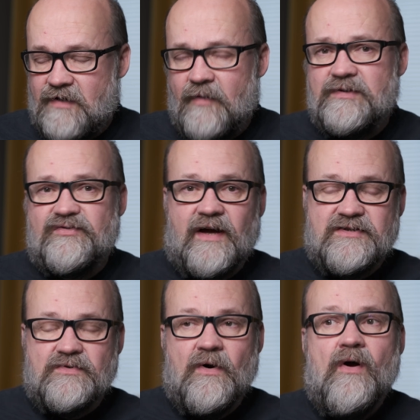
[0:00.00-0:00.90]
I will try
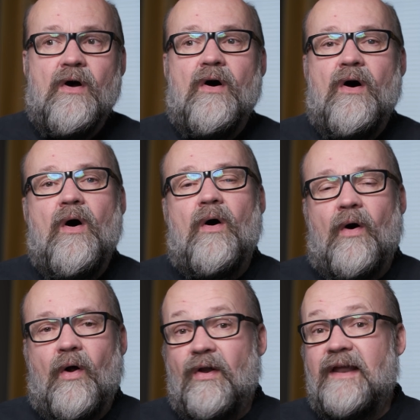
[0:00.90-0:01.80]
to
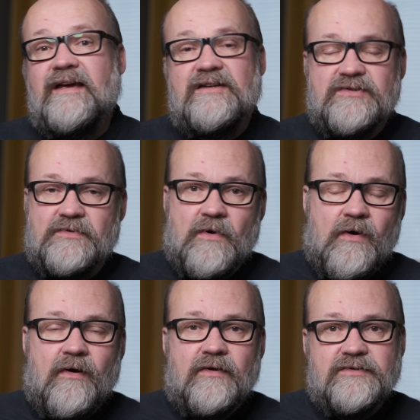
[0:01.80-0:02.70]
link to
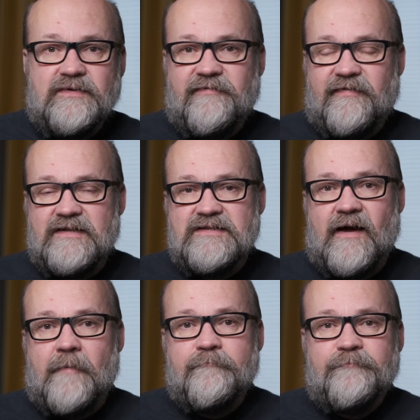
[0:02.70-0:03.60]
different
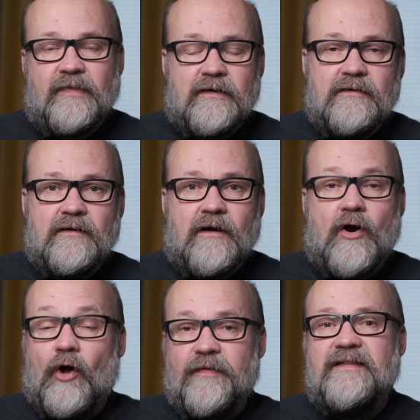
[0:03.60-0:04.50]

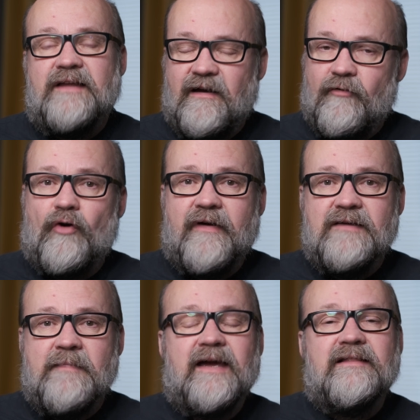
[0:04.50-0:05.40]
content that I've already
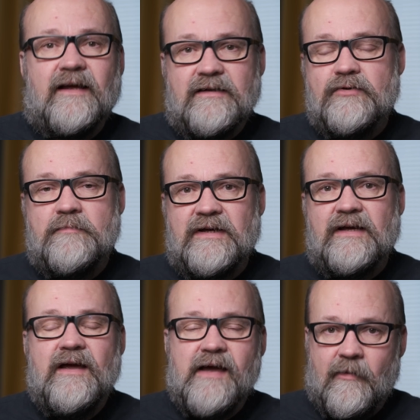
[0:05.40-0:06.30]
made that could be
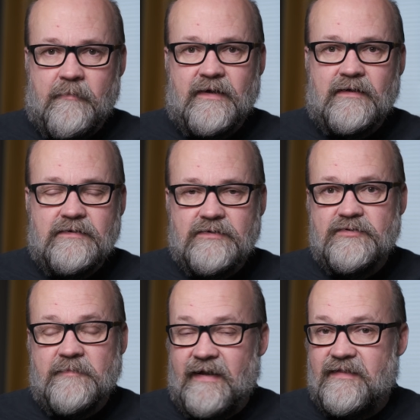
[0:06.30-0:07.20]
helping you
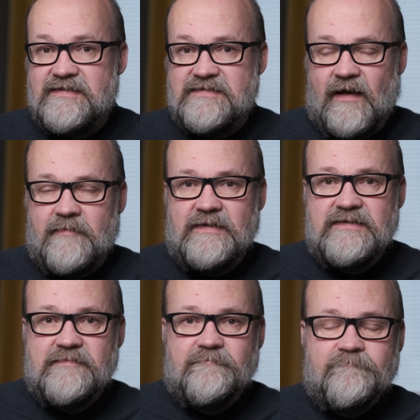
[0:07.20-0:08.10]
to make the
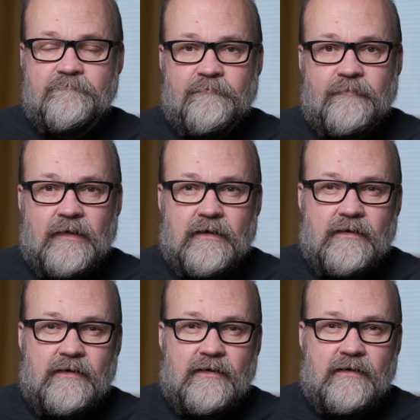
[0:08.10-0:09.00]
assignment.
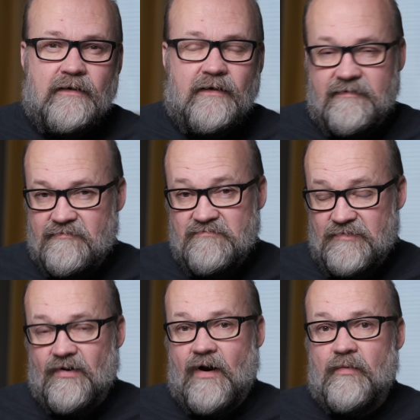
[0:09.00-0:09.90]
And
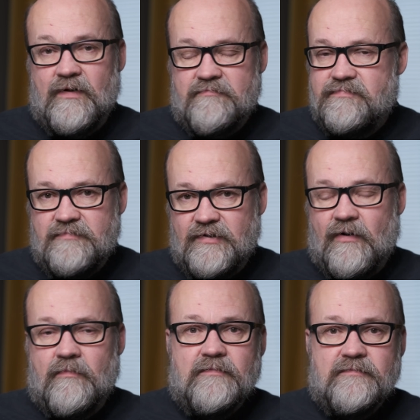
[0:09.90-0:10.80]
you know, I will, you
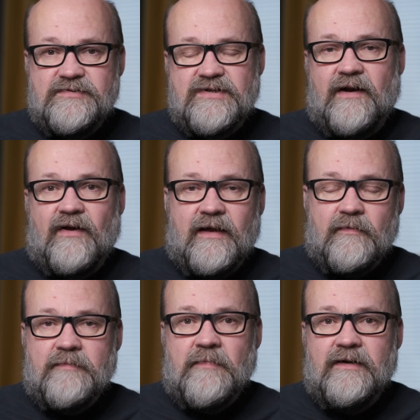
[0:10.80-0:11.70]
know, start again
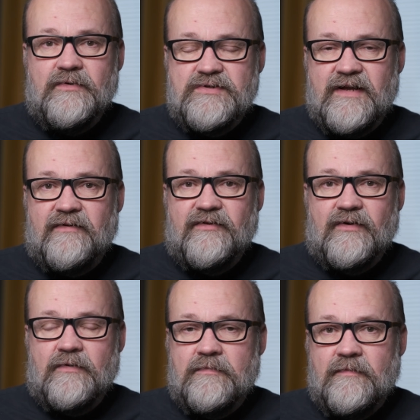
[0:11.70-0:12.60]
with my newsletter,
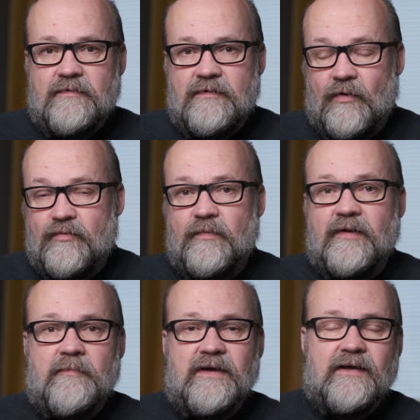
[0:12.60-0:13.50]
so those
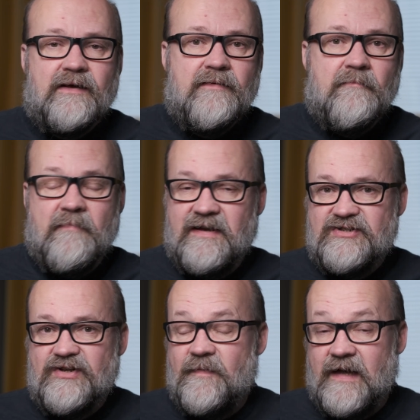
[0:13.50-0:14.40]
will be
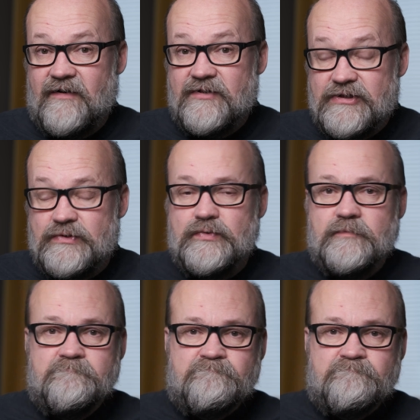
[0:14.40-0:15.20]
mentioned there too.